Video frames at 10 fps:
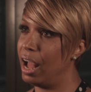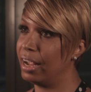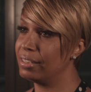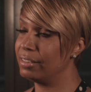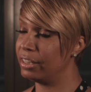I
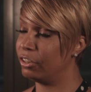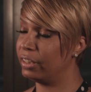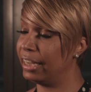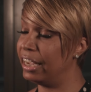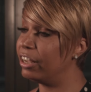consider it
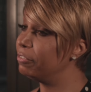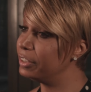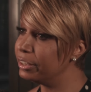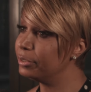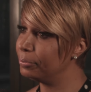a
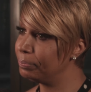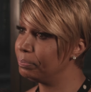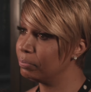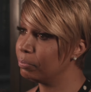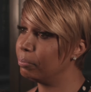gift
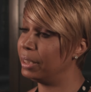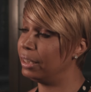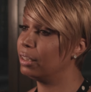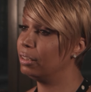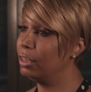
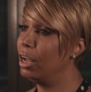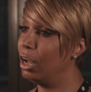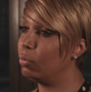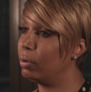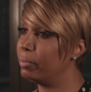being
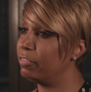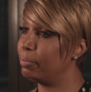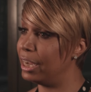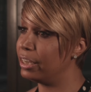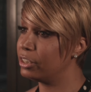a woman of
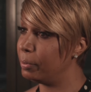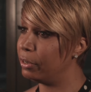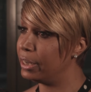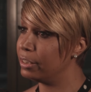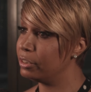my
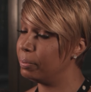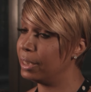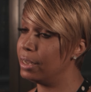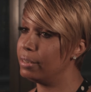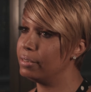experience
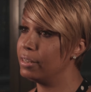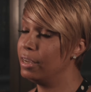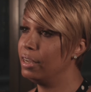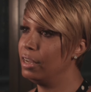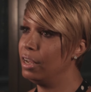because
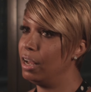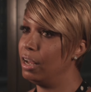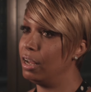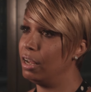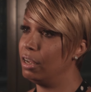
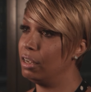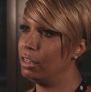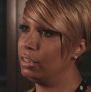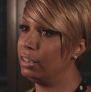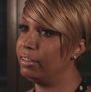
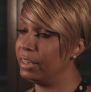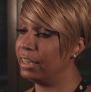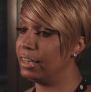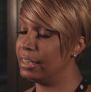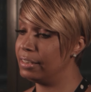living
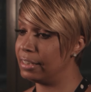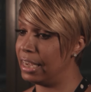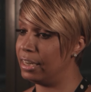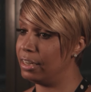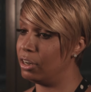in this
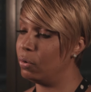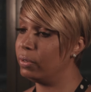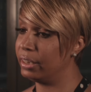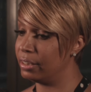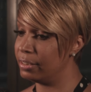skin and
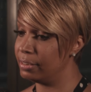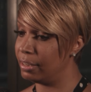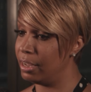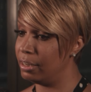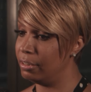owning this
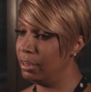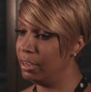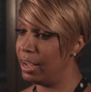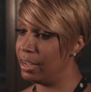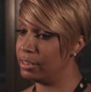skin
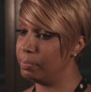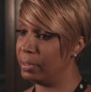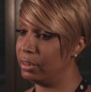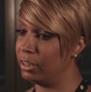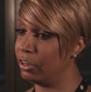has
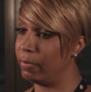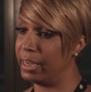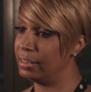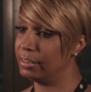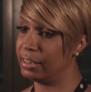been the
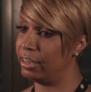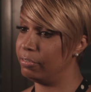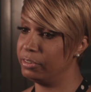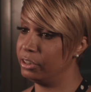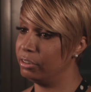greatest
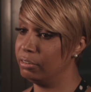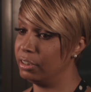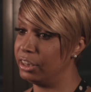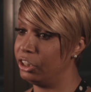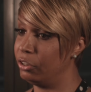gift
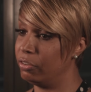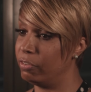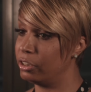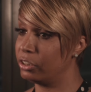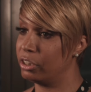that the
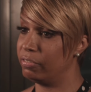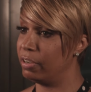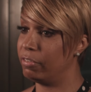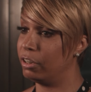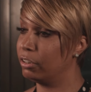universe could have
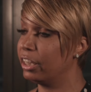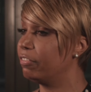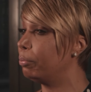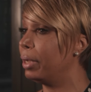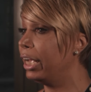ever
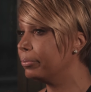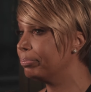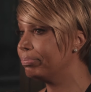given me.